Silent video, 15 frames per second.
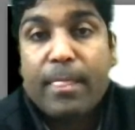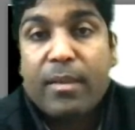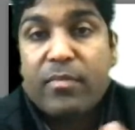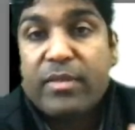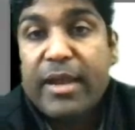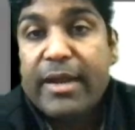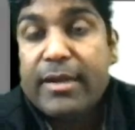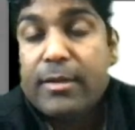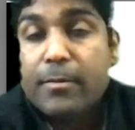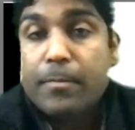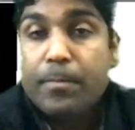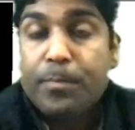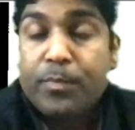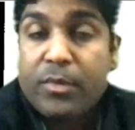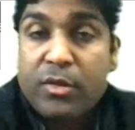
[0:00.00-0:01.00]
that
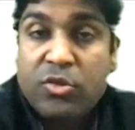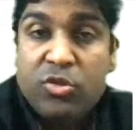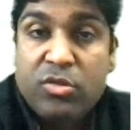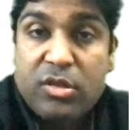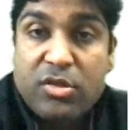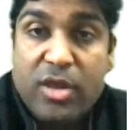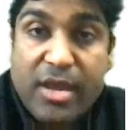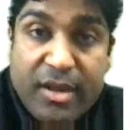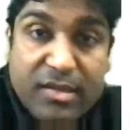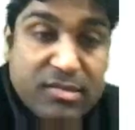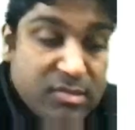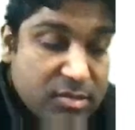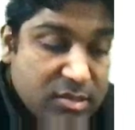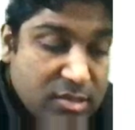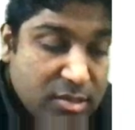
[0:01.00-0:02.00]
the
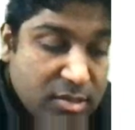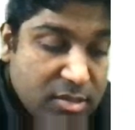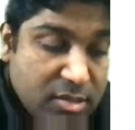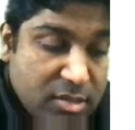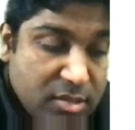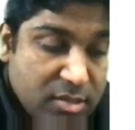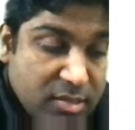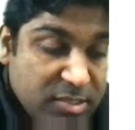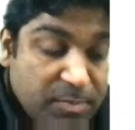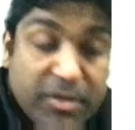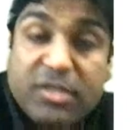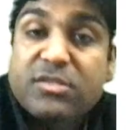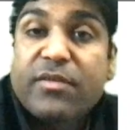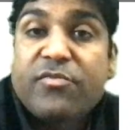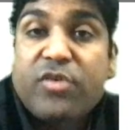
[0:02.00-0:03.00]
Chinese, the
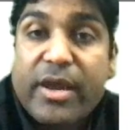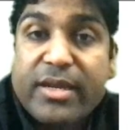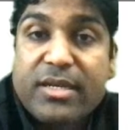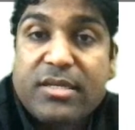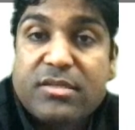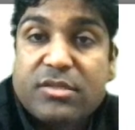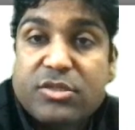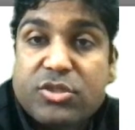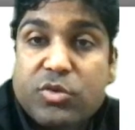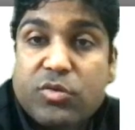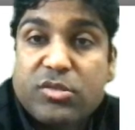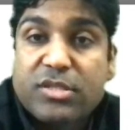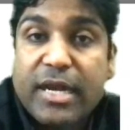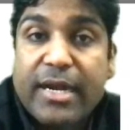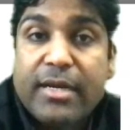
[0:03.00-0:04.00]
experience of Chinese, it
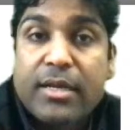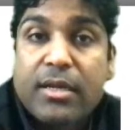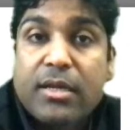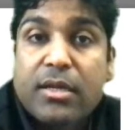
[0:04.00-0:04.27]
shows that